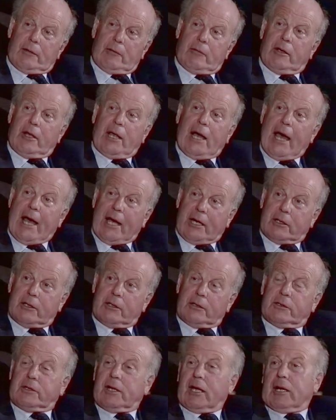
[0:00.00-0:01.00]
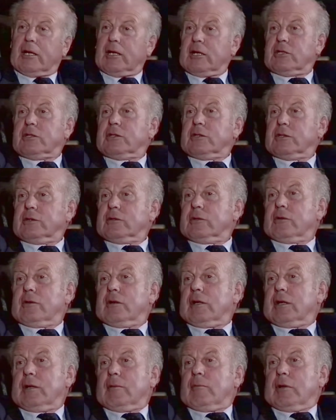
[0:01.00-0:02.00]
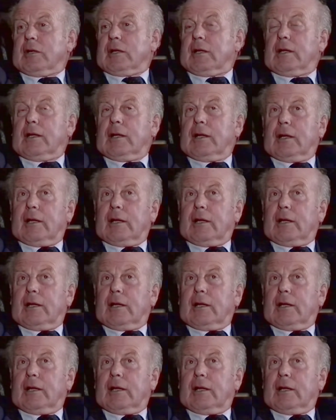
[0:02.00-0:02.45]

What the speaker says: whether actors, technicians, or anybody.